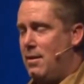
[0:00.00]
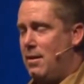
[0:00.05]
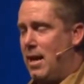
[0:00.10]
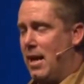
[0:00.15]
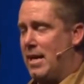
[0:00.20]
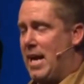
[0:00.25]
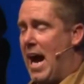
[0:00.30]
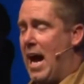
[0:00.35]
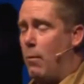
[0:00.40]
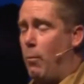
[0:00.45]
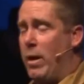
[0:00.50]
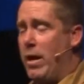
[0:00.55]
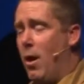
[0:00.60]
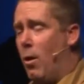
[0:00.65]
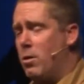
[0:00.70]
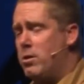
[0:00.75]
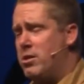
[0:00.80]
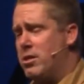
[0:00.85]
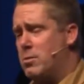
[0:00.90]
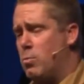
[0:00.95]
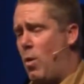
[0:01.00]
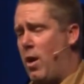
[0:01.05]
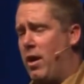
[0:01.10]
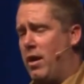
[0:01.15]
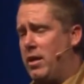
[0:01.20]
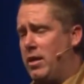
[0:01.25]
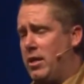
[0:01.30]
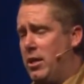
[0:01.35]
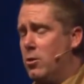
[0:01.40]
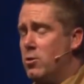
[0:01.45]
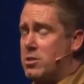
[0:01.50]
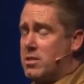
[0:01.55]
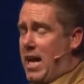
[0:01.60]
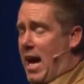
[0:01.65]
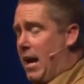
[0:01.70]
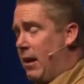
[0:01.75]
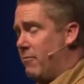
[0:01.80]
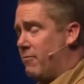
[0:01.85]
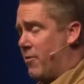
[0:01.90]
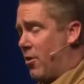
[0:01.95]
And God, we don't just want to use
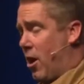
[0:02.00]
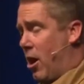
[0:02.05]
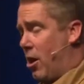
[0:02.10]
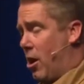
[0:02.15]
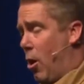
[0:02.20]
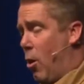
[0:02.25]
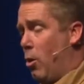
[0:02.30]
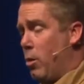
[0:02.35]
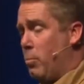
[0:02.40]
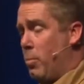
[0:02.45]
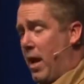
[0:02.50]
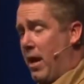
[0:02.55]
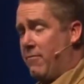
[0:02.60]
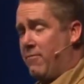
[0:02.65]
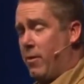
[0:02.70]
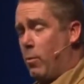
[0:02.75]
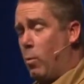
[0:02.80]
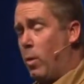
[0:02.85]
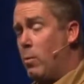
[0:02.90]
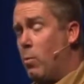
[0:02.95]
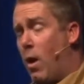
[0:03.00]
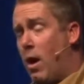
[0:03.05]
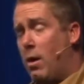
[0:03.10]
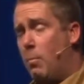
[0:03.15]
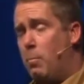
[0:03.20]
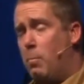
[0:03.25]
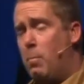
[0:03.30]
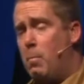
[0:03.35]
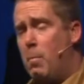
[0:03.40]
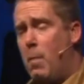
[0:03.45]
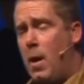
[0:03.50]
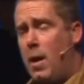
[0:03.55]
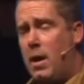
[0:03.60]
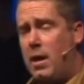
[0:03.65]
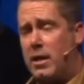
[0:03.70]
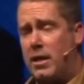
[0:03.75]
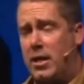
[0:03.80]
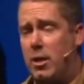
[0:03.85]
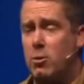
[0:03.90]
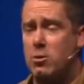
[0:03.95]
that for our own benefit. We want
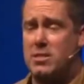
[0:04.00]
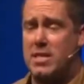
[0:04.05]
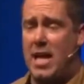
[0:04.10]
to use